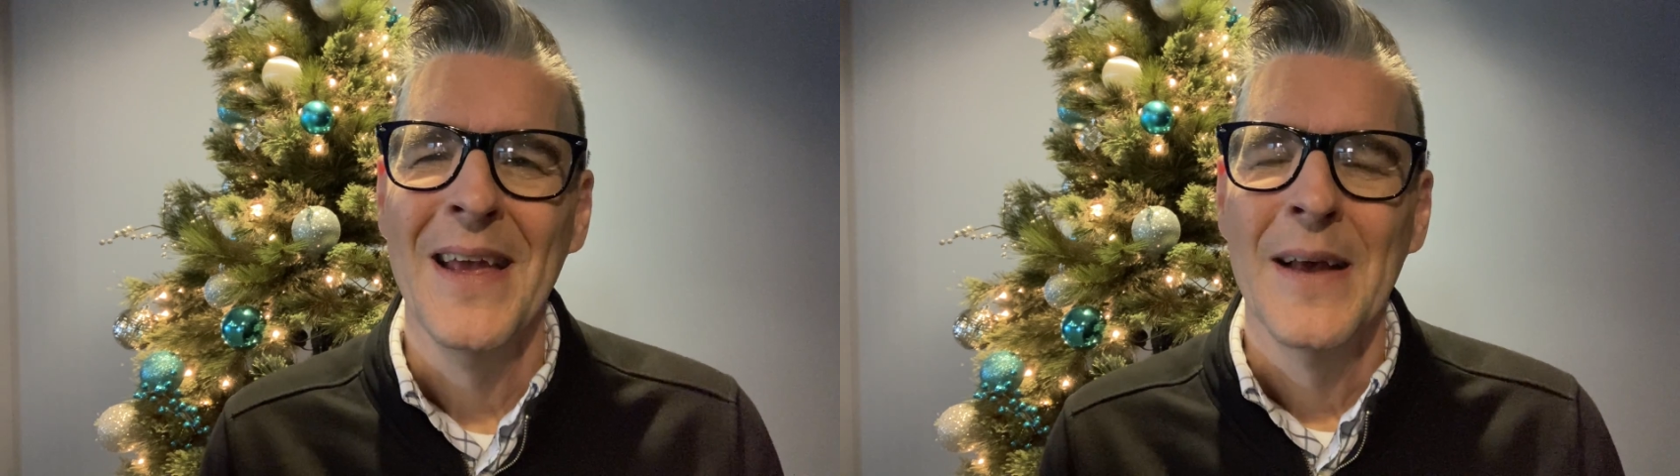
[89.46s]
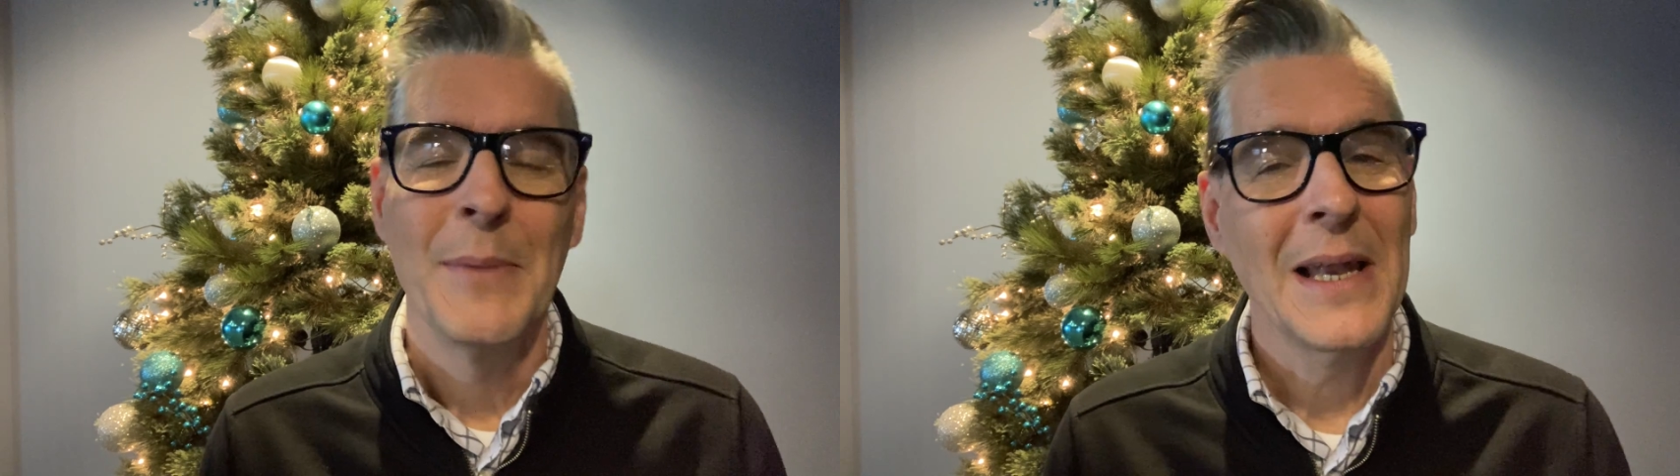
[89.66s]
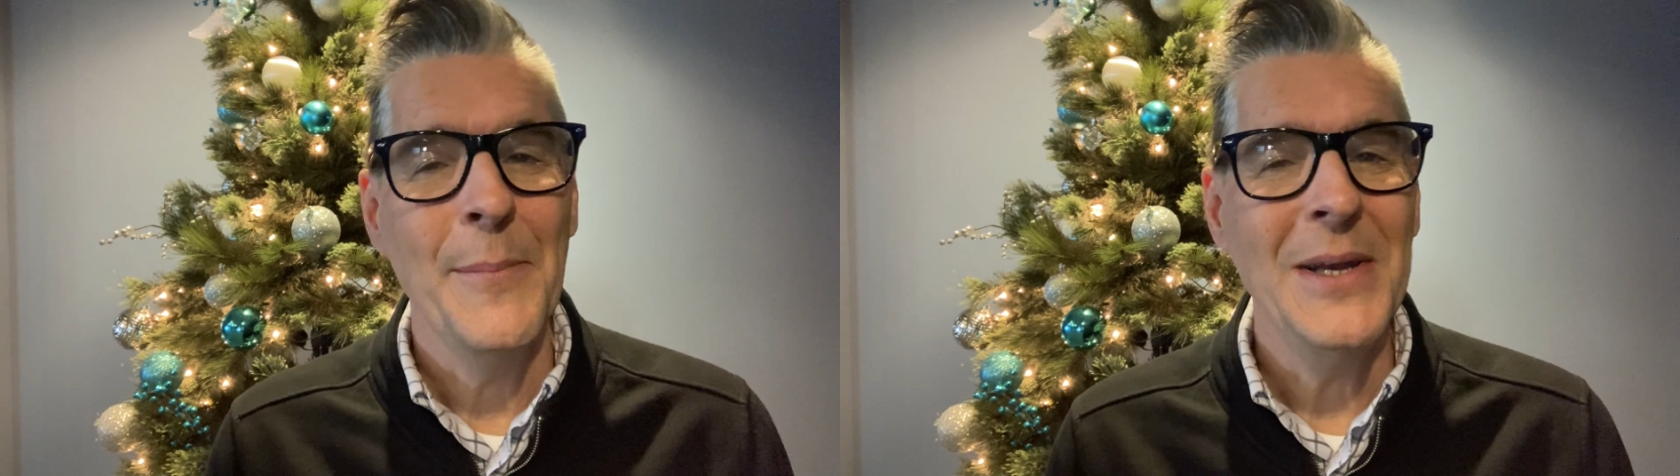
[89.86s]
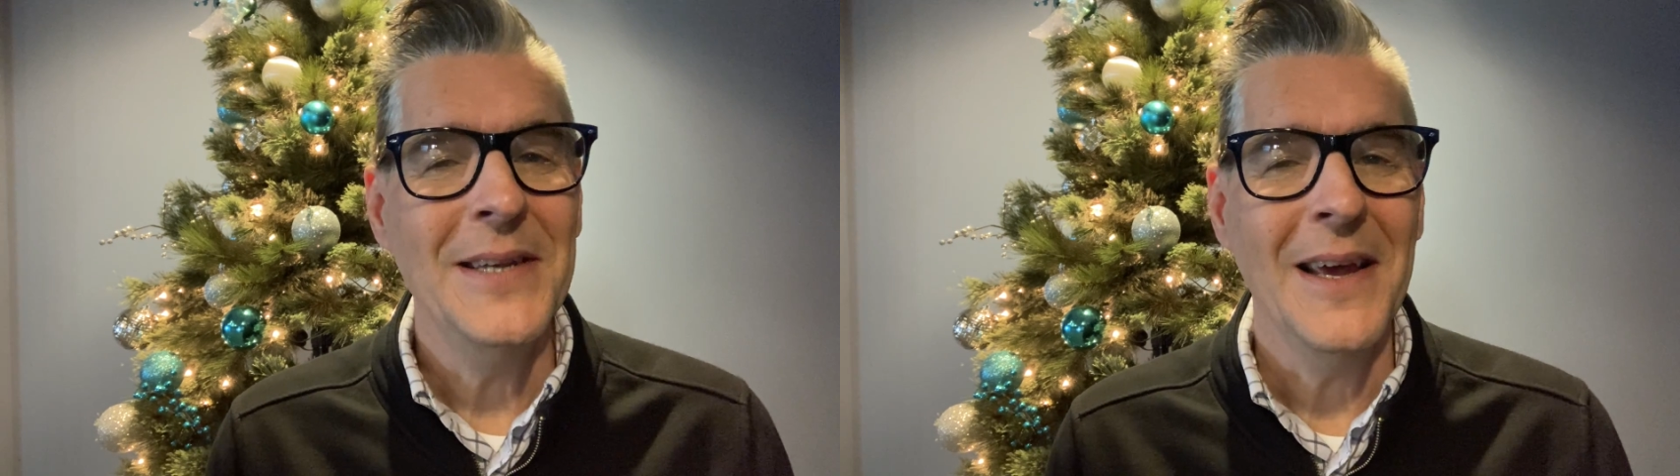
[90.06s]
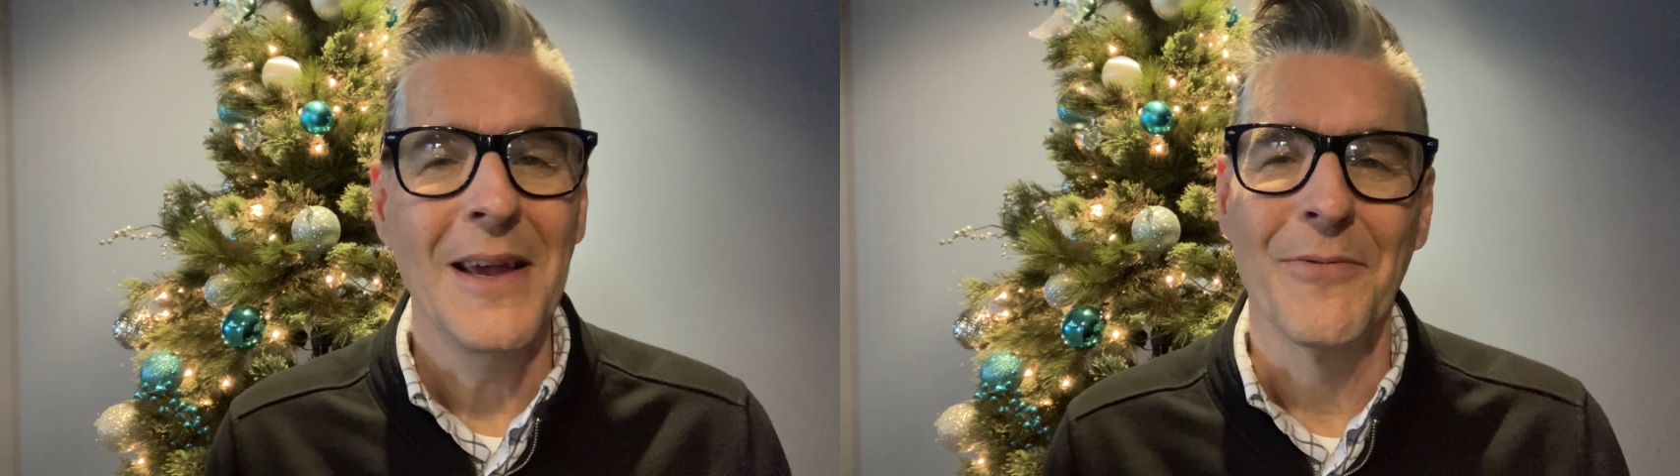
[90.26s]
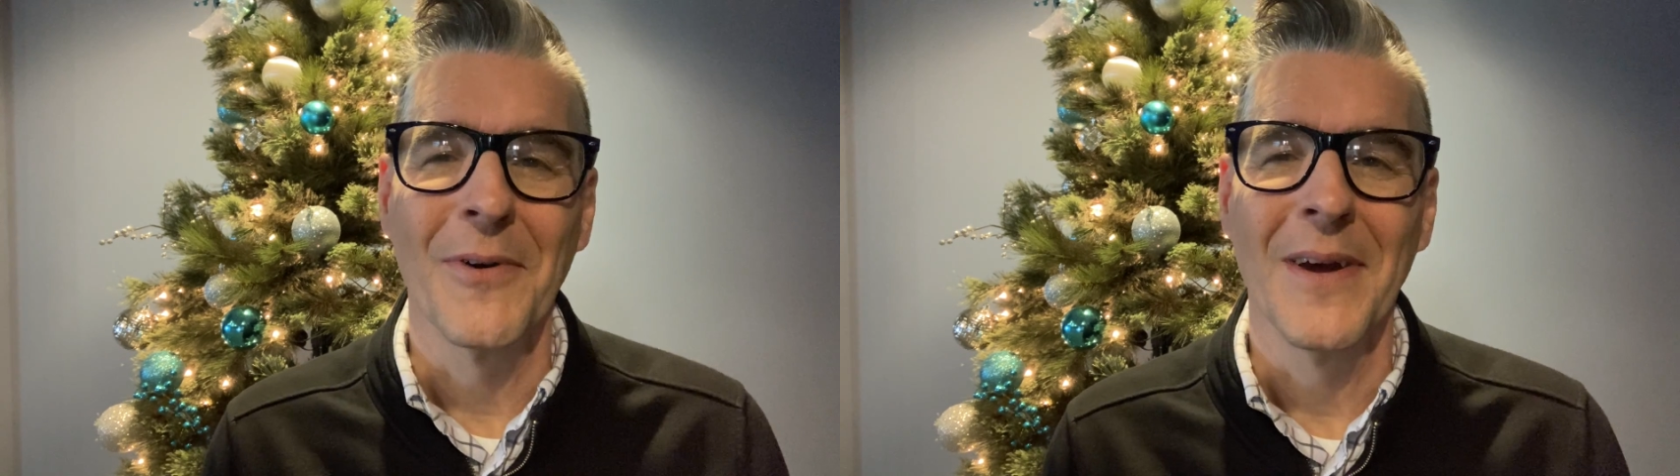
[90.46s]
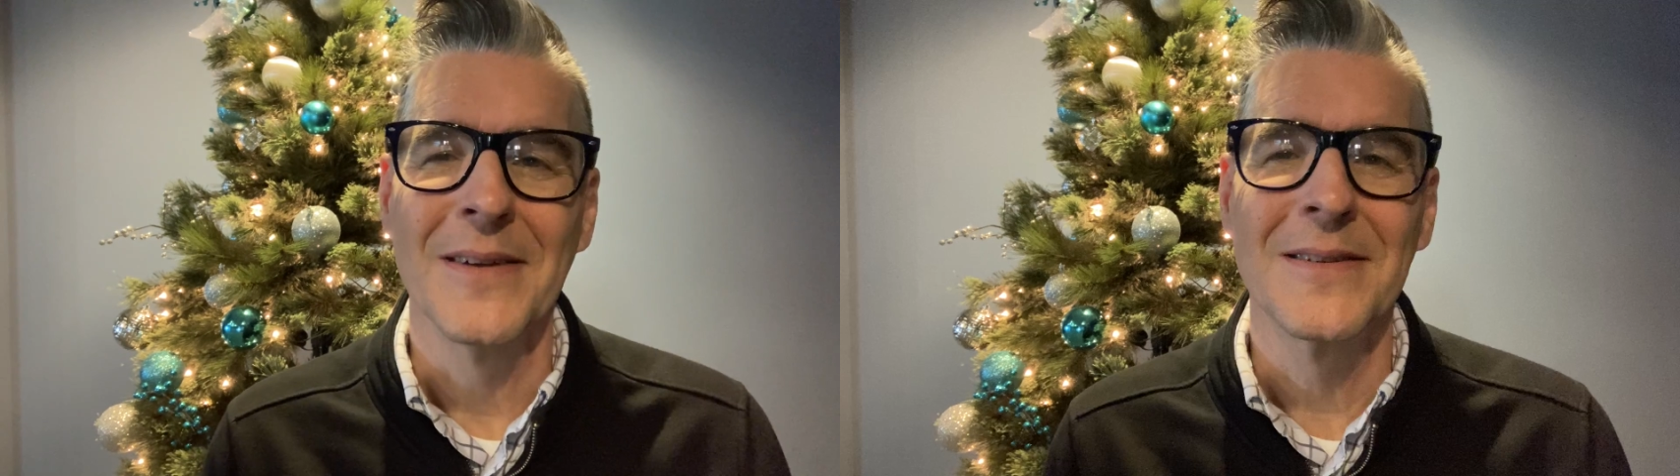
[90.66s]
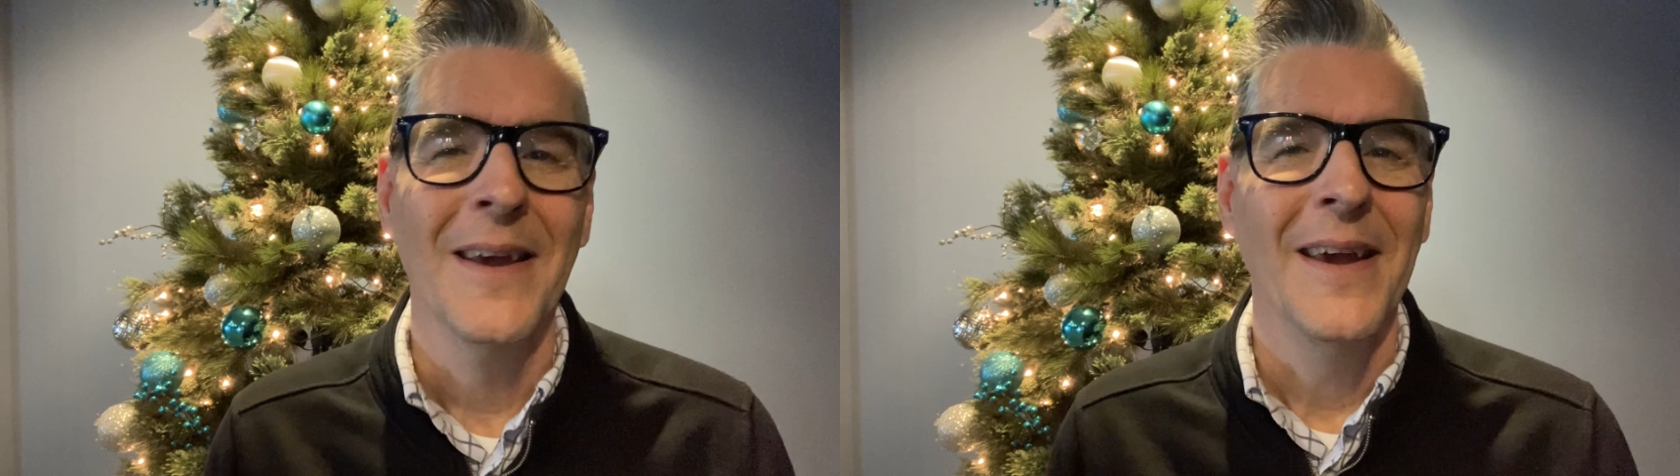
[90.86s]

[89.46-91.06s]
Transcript: But let me tell you, friends,